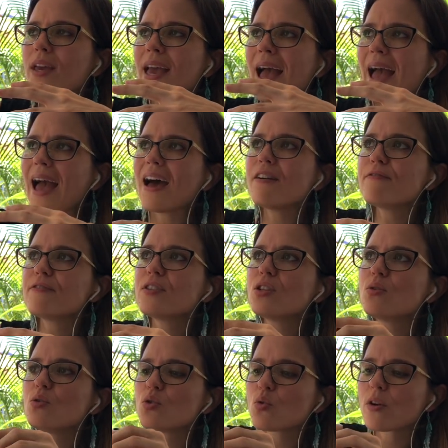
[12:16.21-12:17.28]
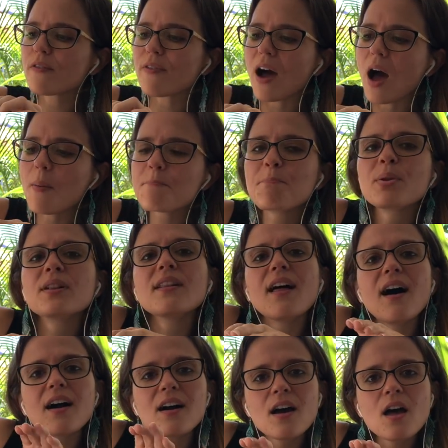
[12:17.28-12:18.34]
have to sort of
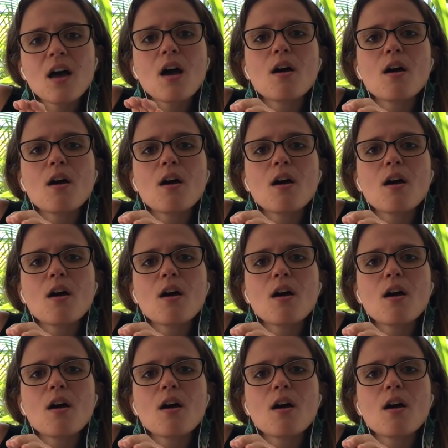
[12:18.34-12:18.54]
unplug